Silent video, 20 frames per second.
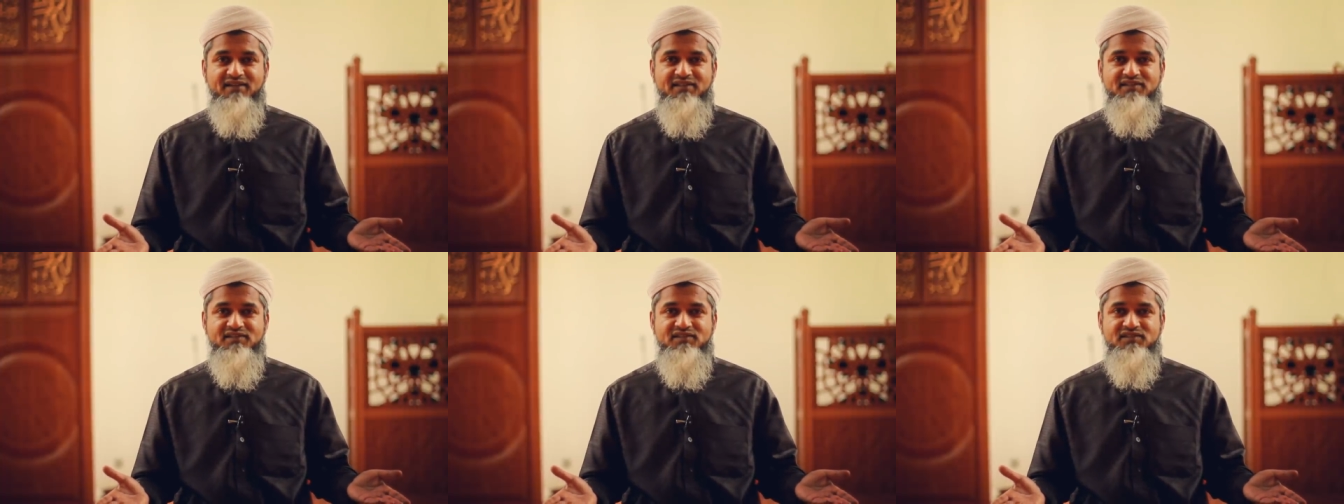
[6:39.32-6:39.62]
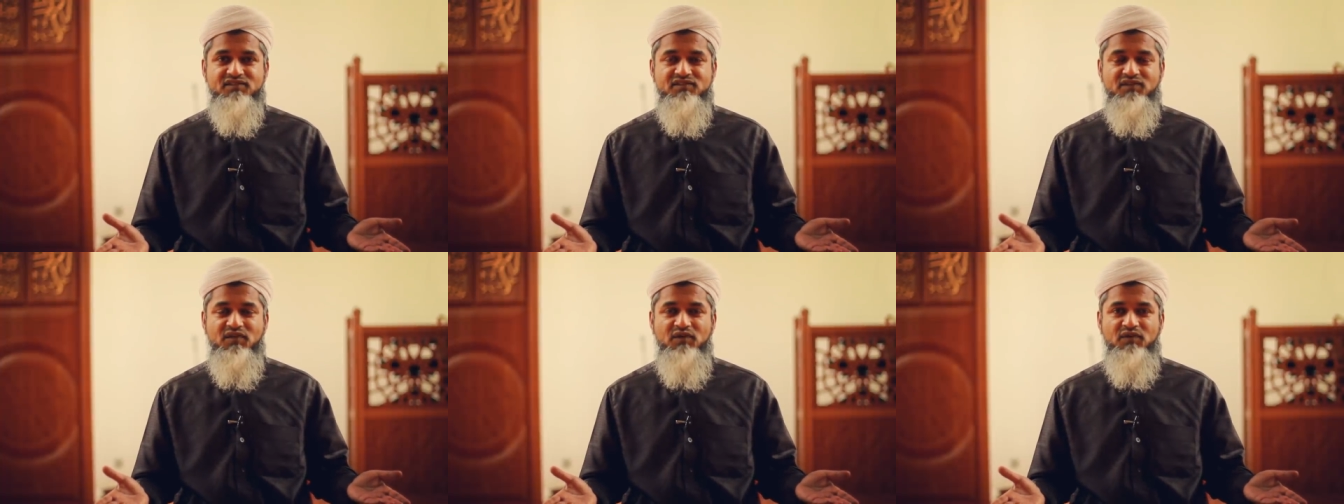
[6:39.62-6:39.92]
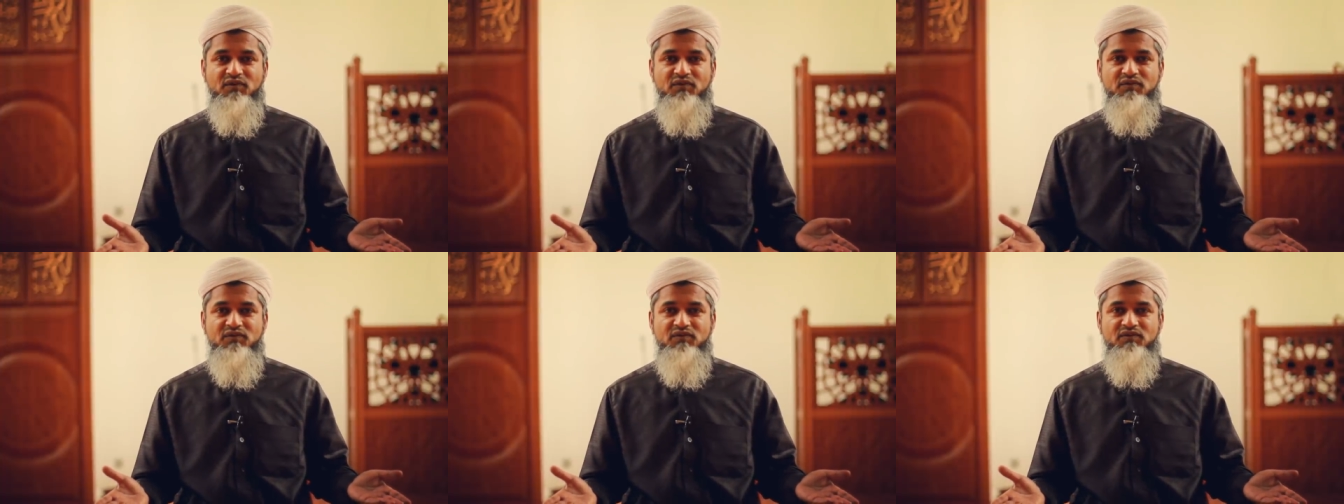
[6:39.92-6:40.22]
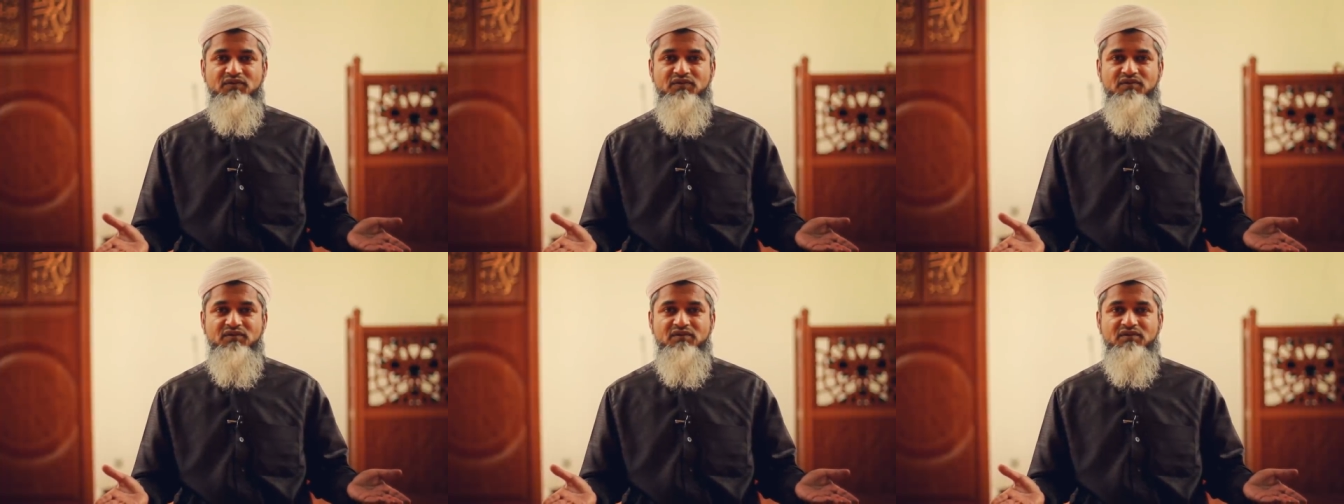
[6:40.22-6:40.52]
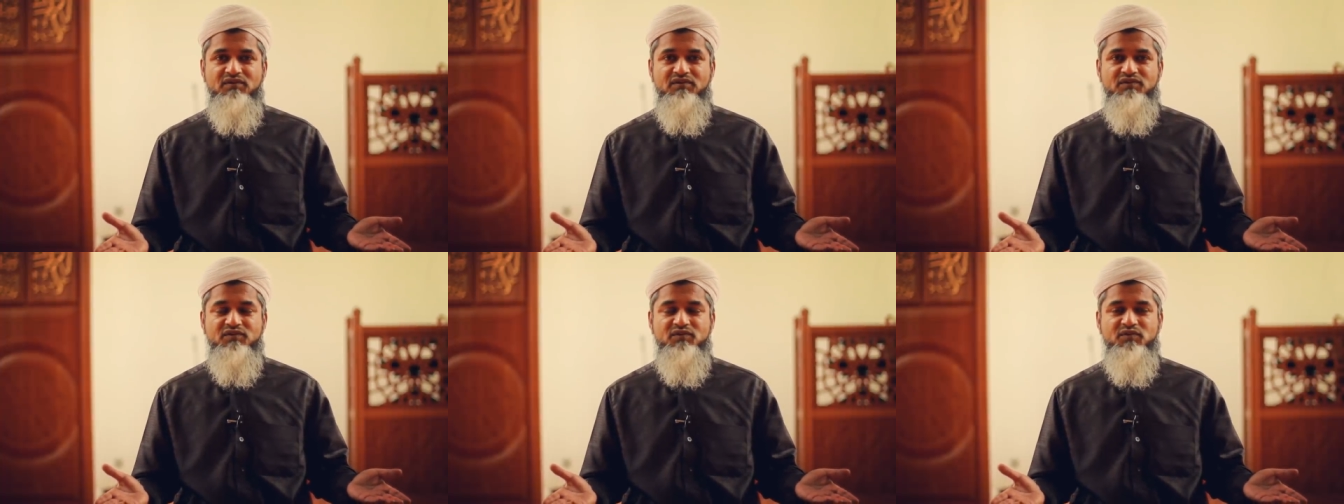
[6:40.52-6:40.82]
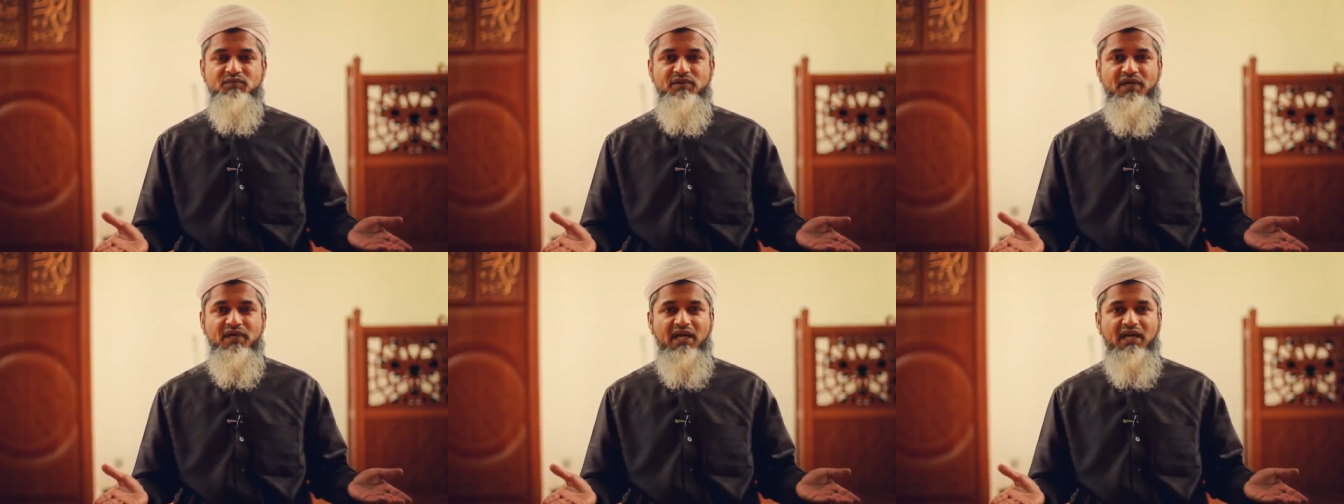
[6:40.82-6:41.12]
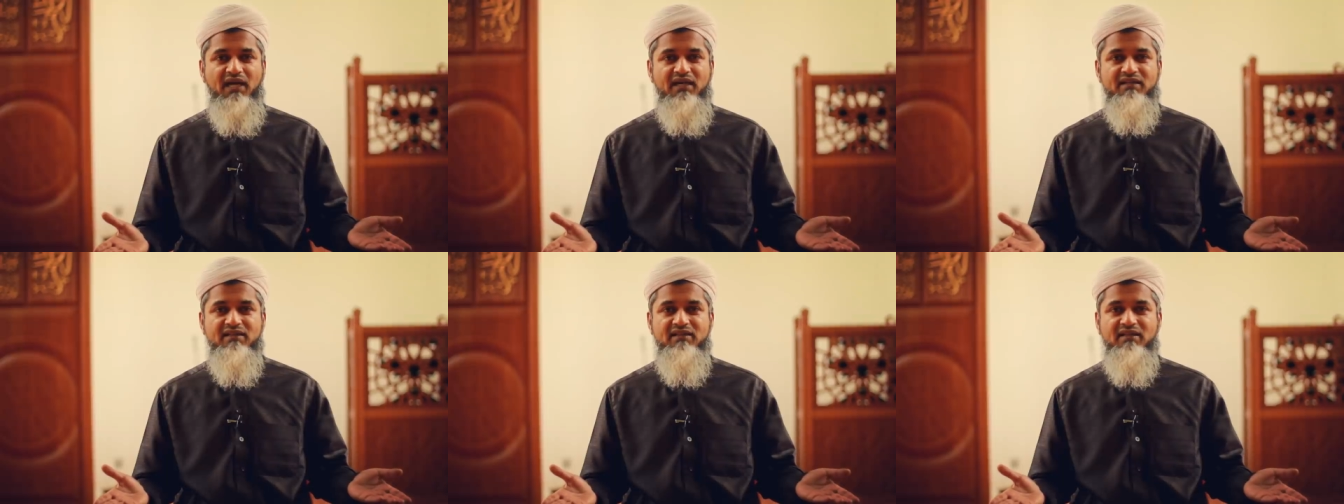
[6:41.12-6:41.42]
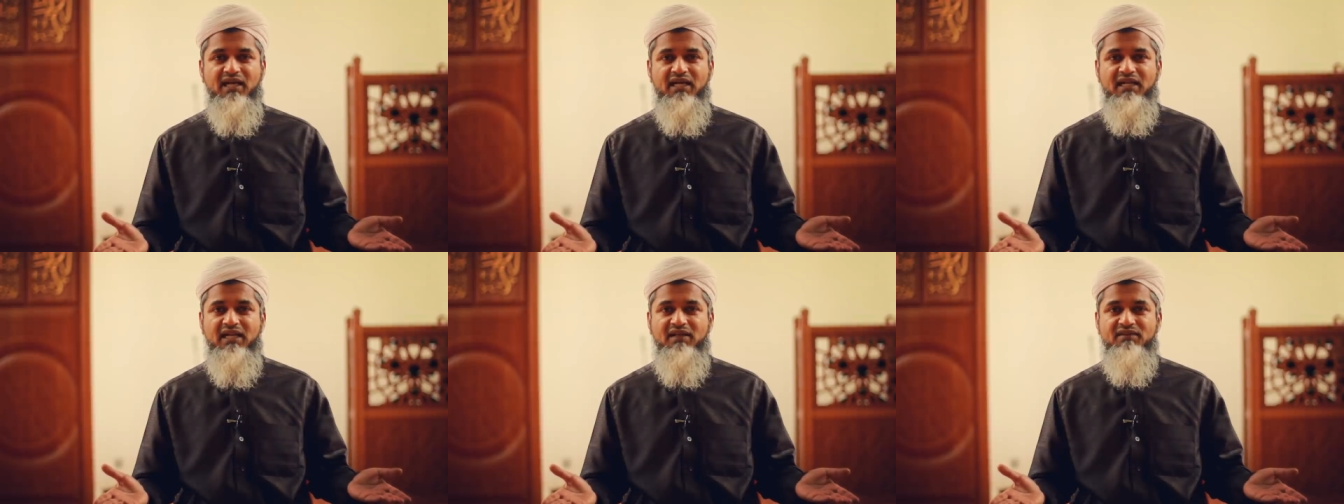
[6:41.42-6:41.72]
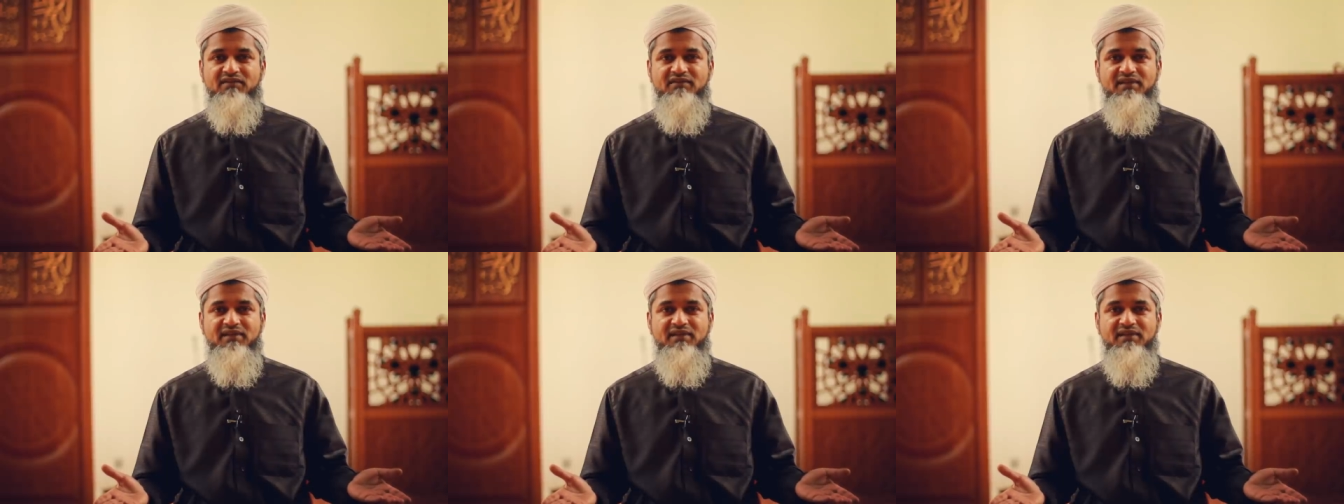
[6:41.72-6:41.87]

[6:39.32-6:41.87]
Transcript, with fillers: So, subhanallah al